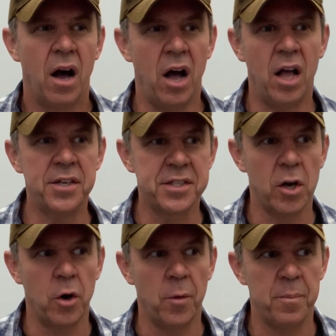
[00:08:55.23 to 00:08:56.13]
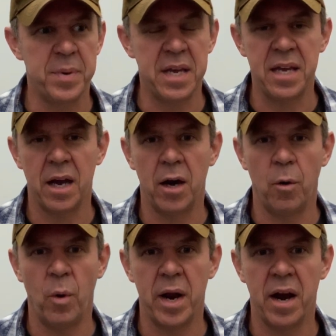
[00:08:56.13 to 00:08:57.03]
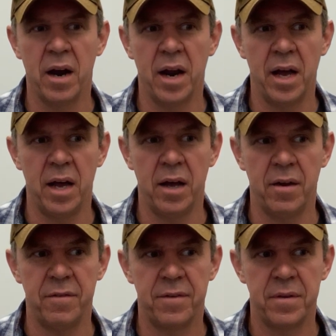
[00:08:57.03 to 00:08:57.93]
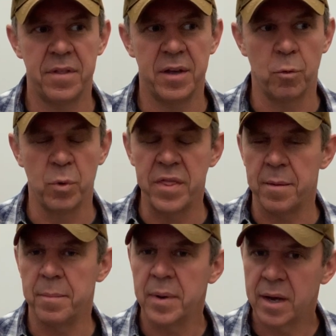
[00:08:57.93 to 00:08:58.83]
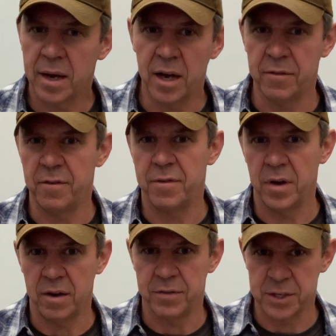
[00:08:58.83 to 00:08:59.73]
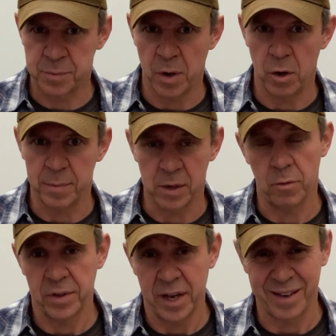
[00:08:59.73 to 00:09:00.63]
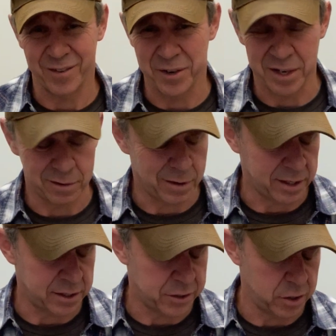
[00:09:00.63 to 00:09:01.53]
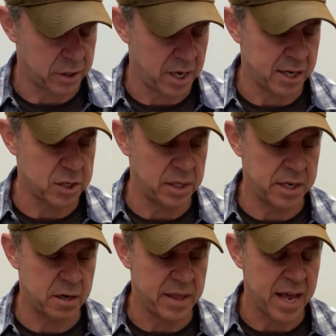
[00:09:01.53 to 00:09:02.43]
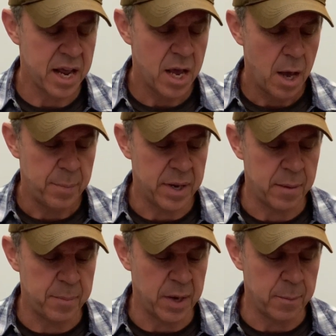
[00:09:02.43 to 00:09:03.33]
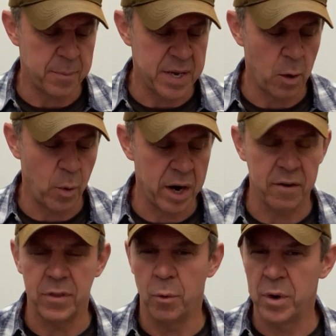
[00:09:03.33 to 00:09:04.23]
Also be aware of the rhythm of this poem, and hopefully I can read it correctly so you can actually hear that. But be aware of the